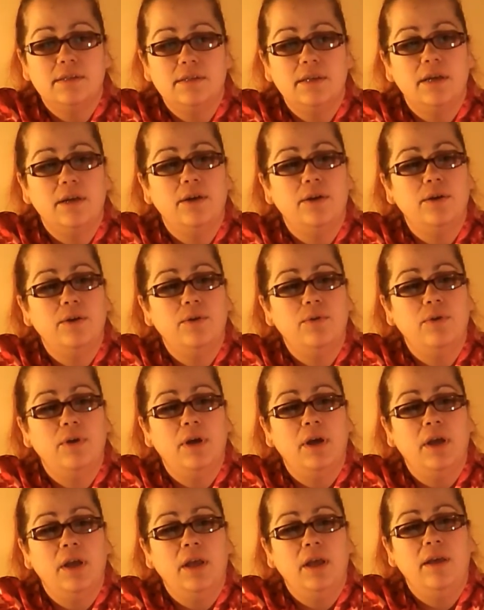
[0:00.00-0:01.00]
So
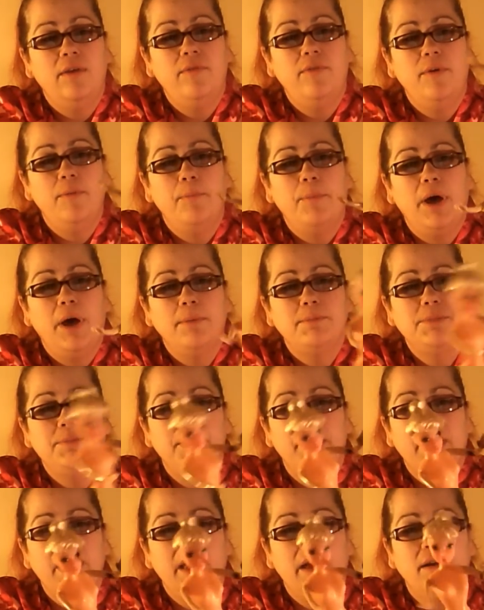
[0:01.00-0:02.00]
if it pops
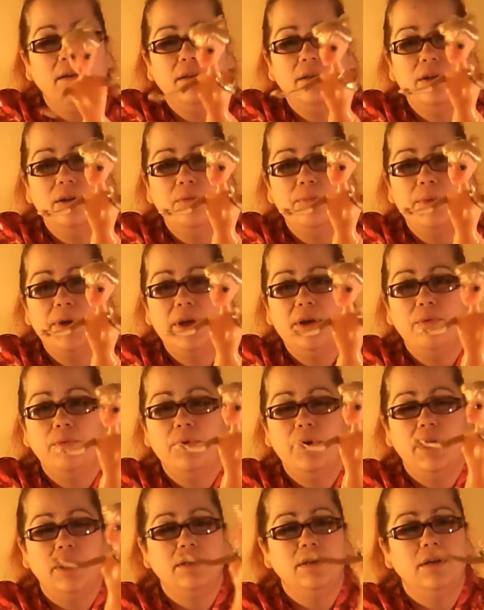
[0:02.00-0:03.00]
back out a little bit,
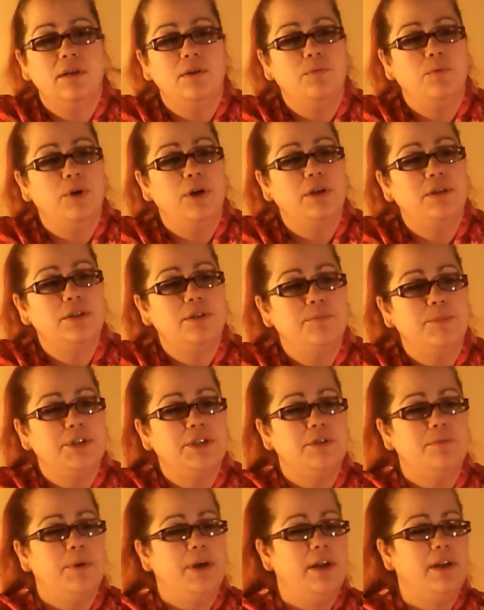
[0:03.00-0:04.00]
we're not going to worry too
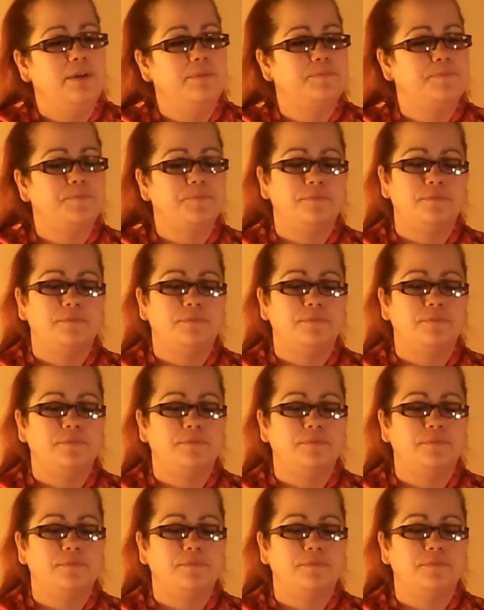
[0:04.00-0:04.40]
much about it.